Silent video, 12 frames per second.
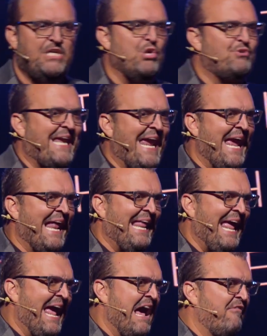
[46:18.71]
You
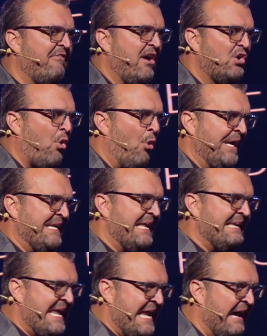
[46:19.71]
can't have
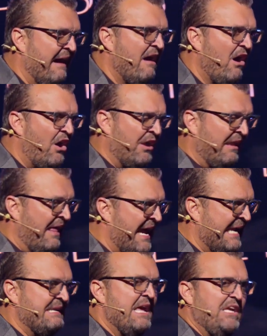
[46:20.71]
koinonia
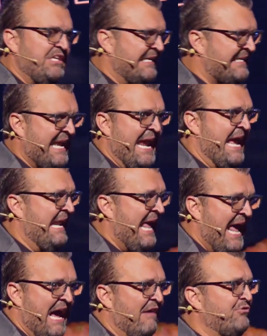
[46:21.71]
online. You can't
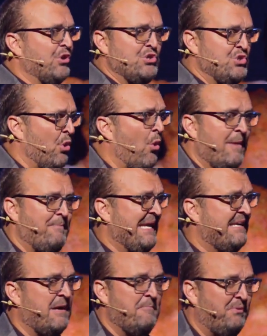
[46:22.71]
have your joy be
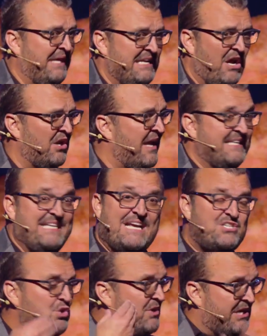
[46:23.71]
complete online.
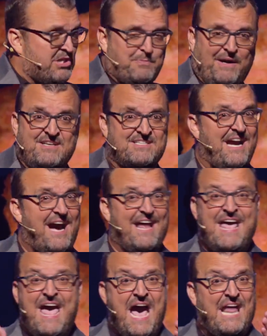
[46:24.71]
Yes, you can experience
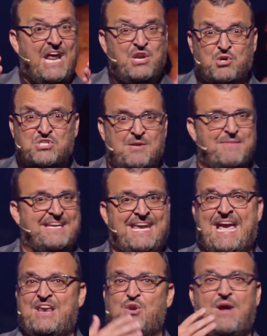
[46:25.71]
God, and I know some that
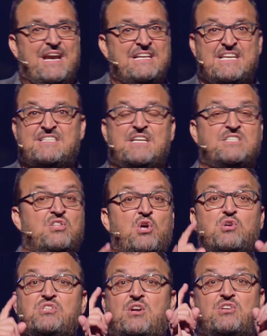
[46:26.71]
can, and you're at a distance, and
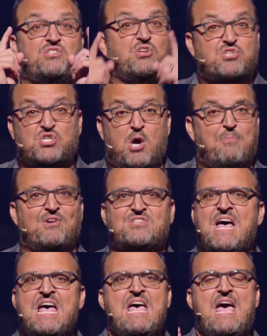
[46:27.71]
those that are still snowbirds.
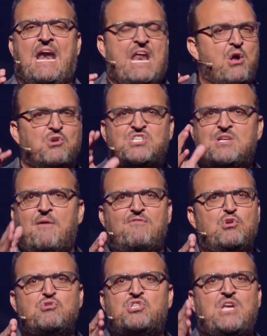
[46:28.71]
And I know some of
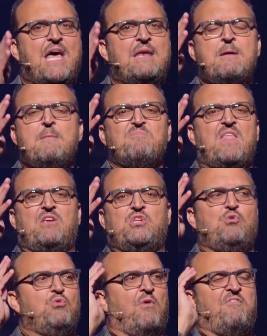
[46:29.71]
you said that
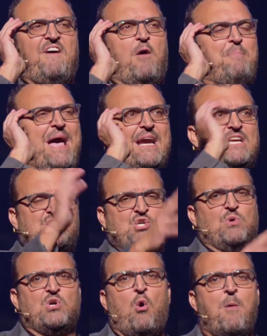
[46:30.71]
you were felt bad because you
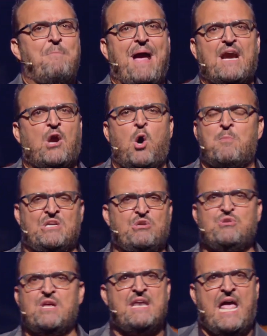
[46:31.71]
were going back home and you
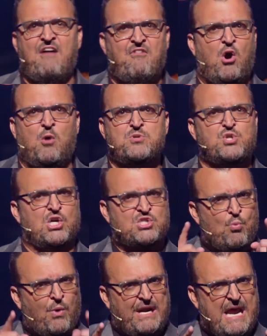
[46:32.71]
didn't have a home church.
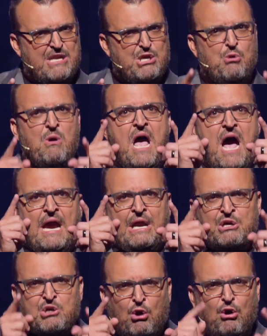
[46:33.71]
And what did I do? I
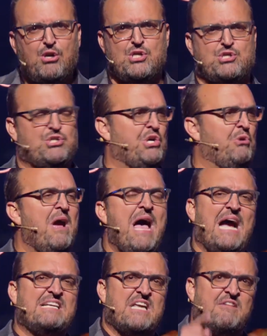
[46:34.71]
encouraged you.
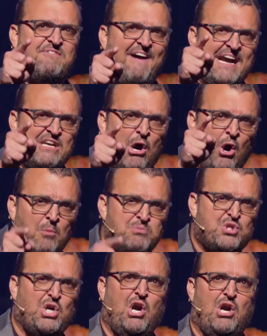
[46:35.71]
I said, find a home
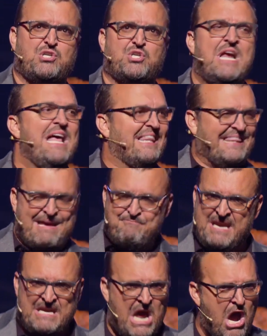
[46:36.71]
church. Let
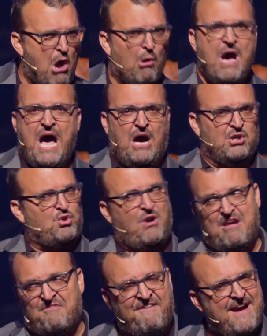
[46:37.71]
me know. I'll
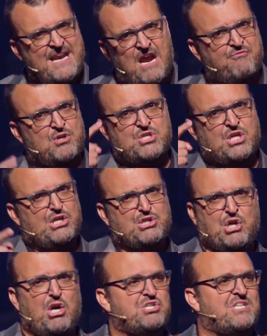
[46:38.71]
try to find out if there's a good
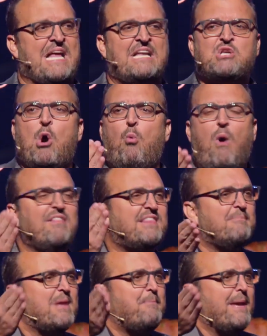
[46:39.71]
church because I don't want
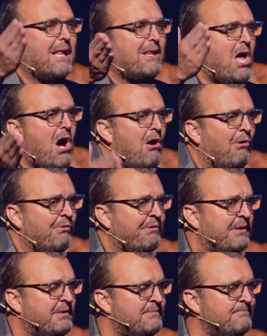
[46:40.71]
them to be
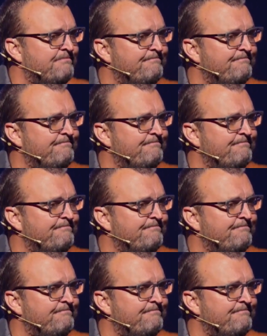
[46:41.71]
alone.